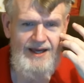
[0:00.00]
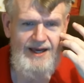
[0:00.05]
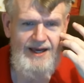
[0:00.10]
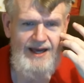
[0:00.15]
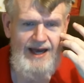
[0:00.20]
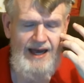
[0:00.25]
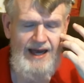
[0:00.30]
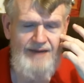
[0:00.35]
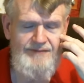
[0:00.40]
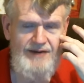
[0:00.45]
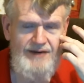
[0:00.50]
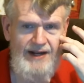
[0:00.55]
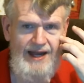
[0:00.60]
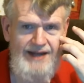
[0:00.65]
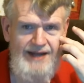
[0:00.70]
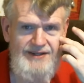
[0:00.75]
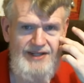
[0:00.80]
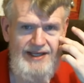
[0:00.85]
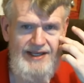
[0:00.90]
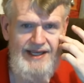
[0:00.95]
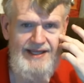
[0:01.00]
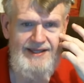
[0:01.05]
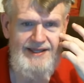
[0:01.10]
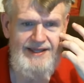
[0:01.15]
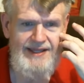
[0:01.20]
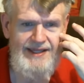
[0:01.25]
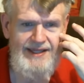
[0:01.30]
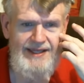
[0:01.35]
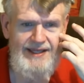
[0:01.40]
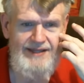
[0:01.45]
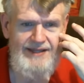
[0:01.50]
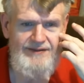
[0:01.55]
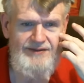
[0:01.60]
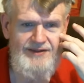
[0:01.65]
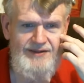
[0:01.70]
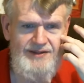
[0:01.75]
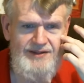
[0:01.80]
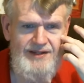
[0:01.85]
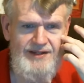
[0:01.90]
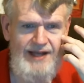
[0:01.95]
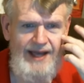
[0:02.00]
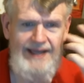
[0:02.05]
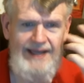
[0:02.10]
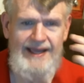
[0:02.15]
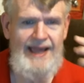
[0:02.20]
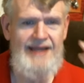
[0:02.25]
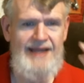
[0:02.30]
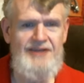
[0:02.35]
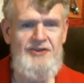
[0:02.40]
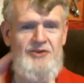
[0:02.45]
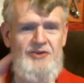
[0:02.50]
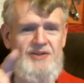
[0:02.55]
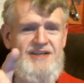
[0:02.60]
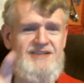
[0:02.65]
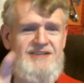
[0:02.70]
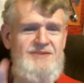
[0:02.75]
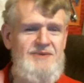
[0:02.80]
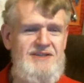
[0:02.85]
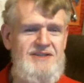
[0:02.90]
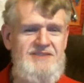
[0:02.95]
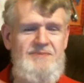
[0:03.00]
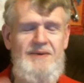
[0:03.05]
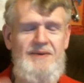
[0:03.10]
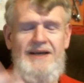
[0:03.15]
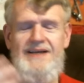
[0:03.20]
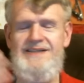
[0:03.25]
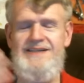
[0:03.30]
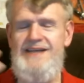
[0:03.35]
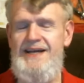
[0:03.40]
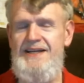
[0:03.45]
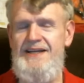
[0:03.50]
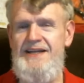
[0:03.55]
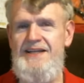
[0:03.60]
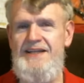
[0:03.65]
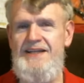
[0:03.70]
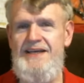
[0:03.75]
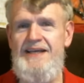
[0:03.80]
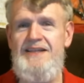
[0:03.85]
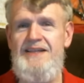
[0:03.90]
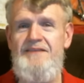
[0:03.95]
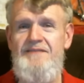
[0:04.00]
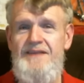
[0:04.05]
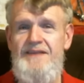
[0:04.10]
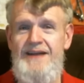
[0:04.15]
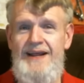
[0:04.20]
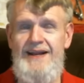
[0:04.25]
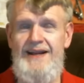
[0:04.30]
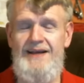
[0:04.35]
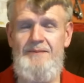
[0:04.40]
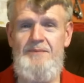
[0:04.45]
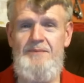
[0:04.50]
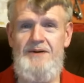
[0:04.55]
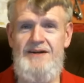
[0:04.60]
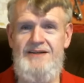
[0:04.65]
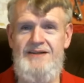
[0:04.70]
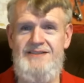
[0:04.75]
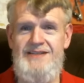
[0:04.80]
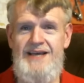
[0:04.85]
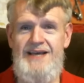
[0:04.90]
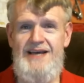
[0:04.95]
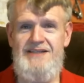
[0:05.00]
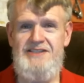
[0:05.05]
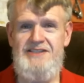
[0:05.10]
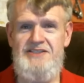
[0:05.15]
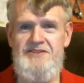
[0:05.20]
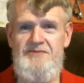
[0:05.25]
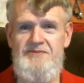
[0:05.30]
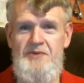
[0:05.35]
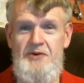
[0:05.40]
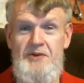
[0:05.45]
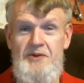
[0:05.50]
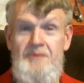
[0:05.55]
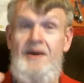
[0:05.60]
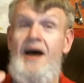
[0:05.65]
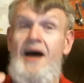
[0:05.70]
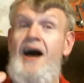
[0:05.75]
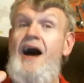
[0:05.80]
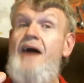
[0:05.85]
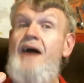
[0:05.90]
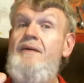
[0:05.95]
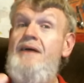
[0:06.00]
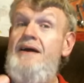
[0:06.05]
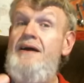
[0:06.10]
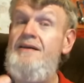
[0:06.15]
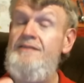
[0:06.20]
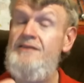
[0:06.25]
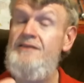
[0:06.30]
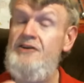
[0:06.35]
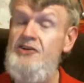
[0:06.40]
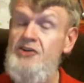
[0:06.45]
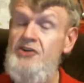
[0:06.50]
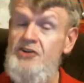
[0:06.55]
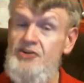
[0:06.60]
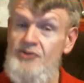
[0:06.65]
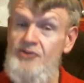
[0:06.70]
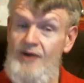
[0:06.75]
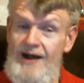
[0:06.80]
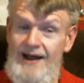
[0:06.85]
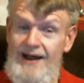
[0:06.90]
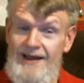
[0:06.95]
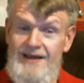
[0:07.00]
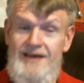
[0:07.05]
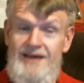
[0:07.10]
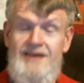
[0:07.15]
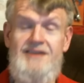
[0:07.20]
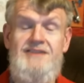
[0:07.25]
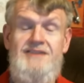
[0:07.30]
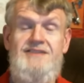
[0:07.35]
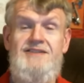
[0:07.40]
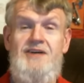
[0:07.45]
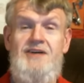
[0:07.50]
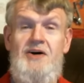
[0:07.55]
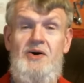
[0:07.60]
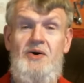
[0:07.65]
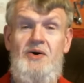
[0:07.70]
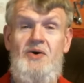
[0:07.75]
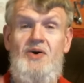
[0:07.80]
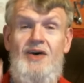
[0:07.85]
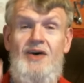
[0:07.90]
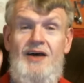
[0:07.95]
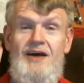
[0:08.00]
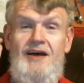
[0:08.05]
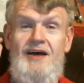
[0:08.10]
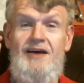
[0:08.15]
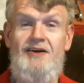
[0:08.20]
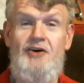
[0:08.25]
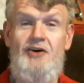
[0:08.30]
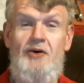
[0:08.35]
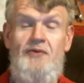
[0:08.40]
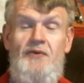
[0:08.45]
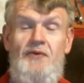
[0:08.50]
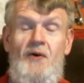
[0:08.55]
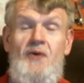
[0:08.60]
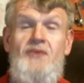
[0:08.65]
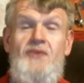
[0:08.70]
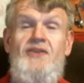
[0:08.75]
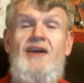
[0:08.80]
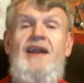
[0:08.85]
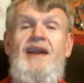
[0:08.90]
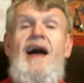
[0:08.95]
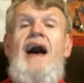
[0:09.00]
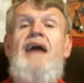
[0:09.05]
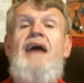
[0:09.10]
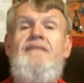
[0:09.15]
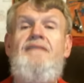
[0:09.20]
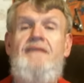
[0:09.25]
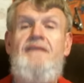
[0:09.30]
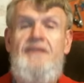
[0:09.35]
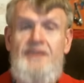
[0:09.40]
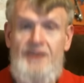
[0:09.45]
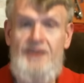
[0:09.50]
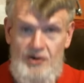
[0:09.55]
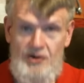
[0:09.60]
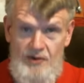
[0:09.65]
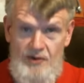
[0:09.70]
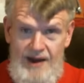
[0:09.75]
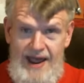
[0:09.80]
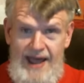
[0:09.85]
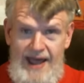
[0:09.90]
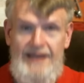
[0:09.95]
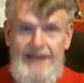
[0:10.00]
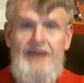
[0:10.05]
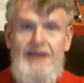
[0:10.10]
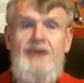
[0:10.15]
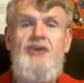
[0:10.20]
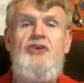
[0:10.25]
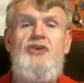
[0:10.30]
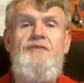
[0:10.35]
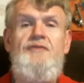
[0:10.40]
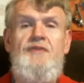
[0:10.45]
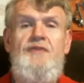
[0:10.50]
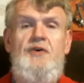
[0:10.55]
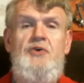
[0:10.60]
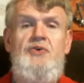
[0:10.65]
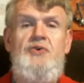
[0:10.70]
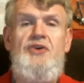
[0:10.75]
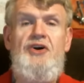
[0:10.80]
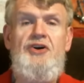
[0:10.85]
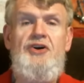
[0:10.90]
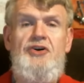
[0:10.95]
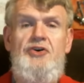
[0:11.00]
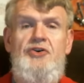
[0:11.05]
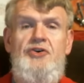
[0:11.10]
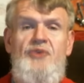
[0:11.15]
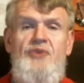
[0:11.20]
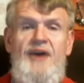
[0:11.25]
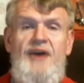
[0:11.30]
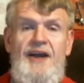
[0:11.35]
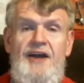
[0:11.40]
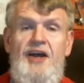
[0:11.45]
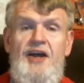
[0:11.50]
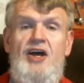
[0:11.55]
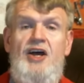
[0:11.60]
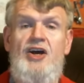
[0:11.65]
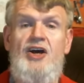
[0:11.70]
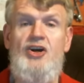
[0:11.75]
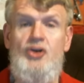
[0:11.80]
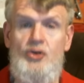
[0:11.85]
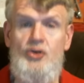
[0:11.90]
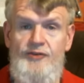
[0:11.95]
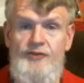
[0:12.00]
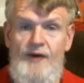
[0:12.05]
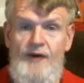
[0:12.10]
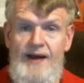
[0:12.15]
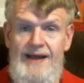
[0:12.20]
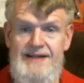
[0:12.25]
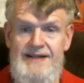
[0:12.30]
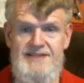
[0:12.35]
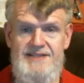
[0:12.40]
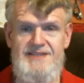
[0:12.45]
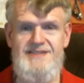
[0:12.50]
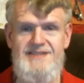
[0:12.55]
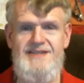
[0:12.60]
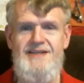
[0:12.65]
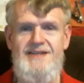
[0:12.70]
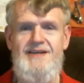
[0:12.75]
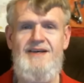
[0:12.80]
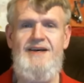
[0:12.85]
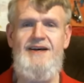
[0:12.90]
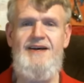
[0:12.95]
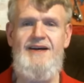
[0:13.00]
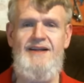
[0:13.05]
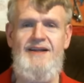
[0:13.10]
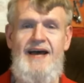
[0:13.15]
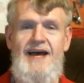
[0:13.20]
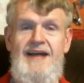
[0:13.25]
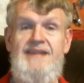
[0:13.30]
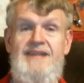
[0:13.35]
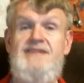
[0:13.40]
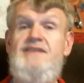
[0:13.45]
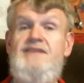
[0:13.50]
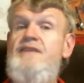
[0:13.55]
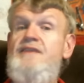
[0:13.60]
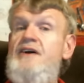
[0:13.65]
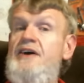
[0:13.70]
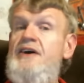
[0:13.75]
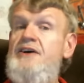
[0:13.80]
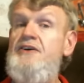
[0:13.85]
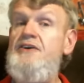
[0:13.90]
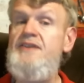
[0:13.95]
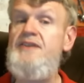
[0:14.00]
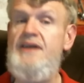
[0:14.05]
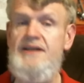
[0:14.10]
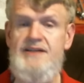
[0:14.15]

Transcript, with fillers: I forgot to get the, I can't do these ones because I didn't get the phonetic pronunciations for them. I'm not even going to try. So, go forth and have the crack. Good food, good drink, good friends. And that is a very good thing.